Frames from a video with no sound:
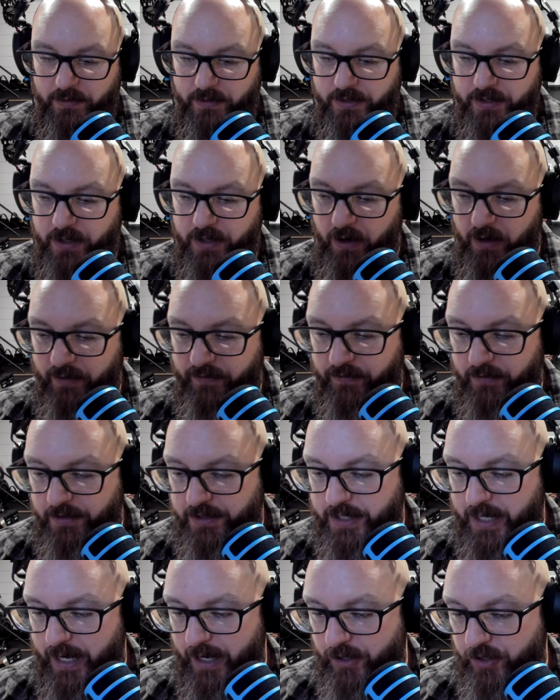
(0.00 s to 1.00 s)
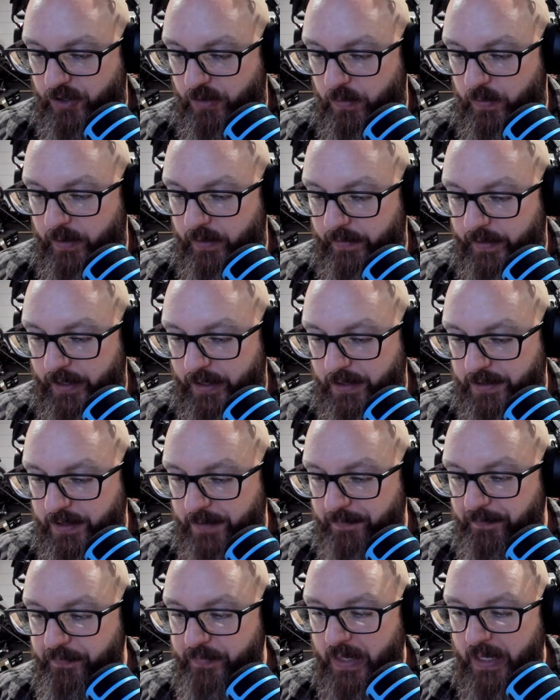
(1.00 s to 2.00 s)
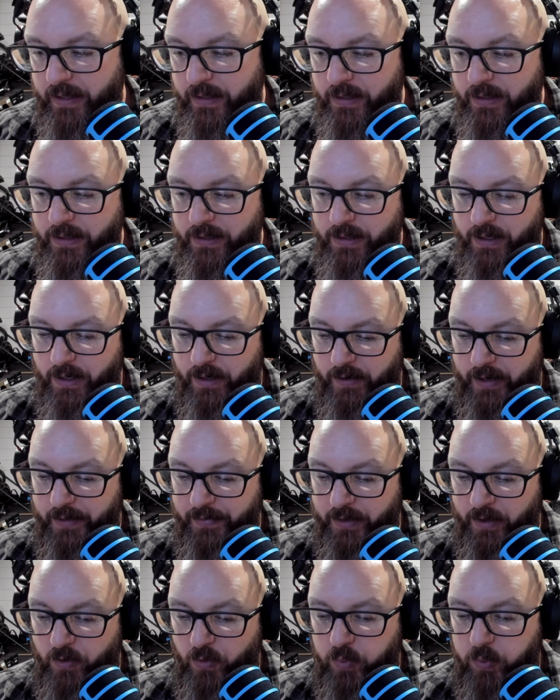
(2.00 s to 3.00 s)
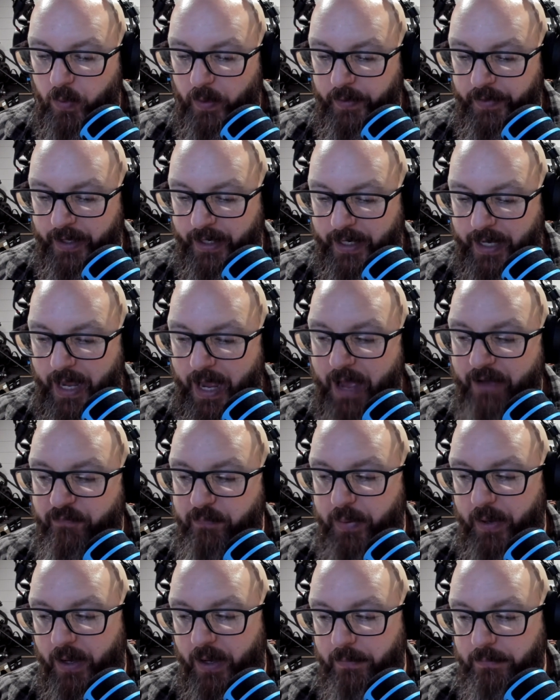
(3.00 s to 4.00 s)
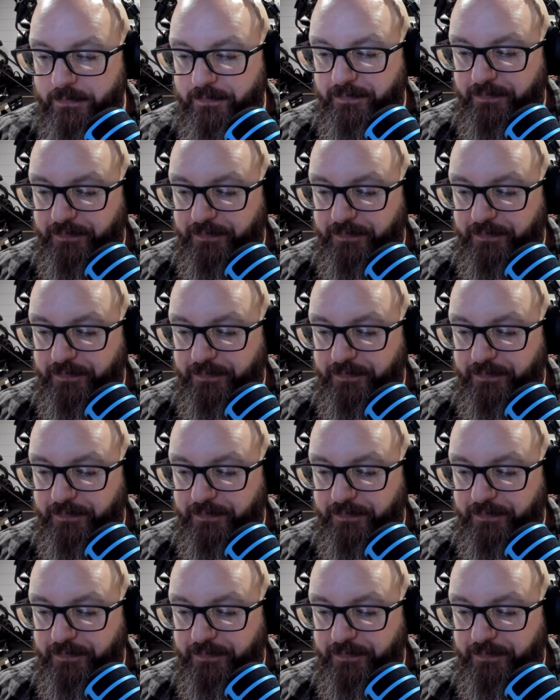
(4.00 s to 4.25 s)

scarf or stash or whatever that is. All right, the calf pump.